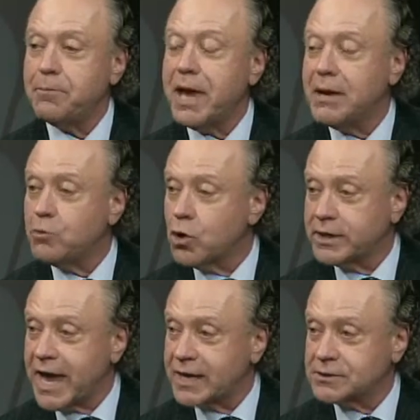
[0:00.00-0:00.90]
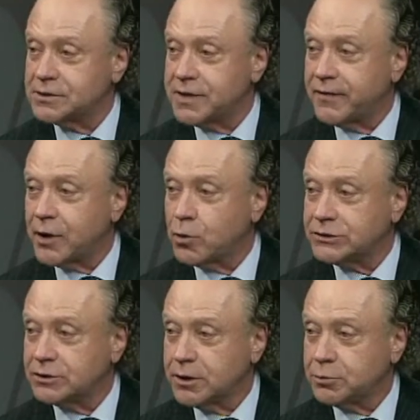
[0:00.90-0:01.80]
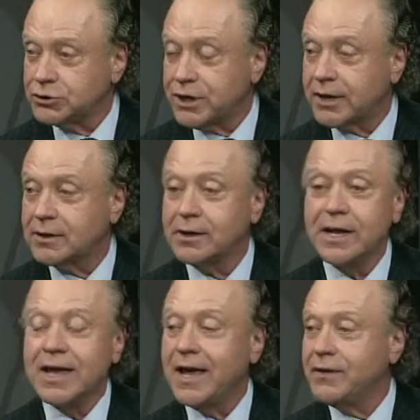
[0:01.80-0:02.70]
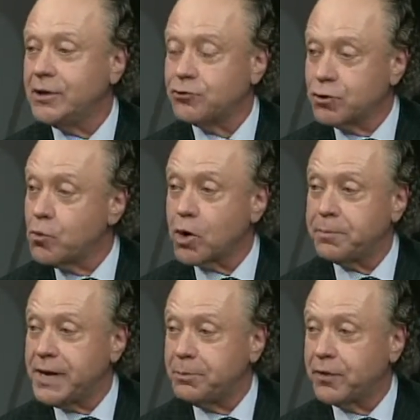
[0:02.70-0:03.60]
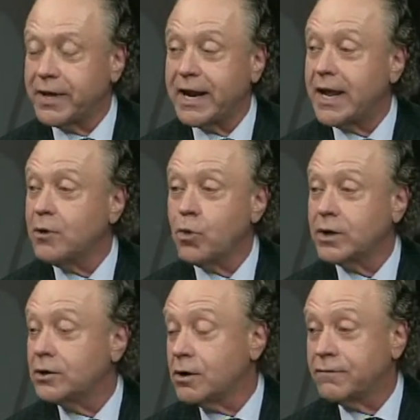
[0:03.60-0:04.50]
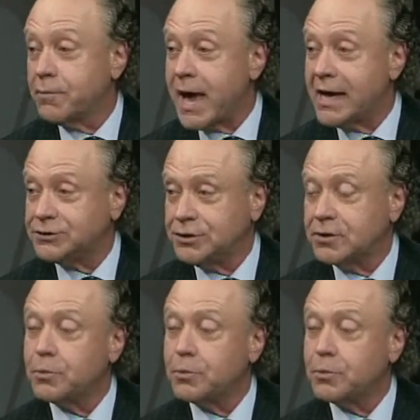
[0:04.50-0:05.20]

They paid more taxes than they originally projected, and they drew more people than anyone could have imagined.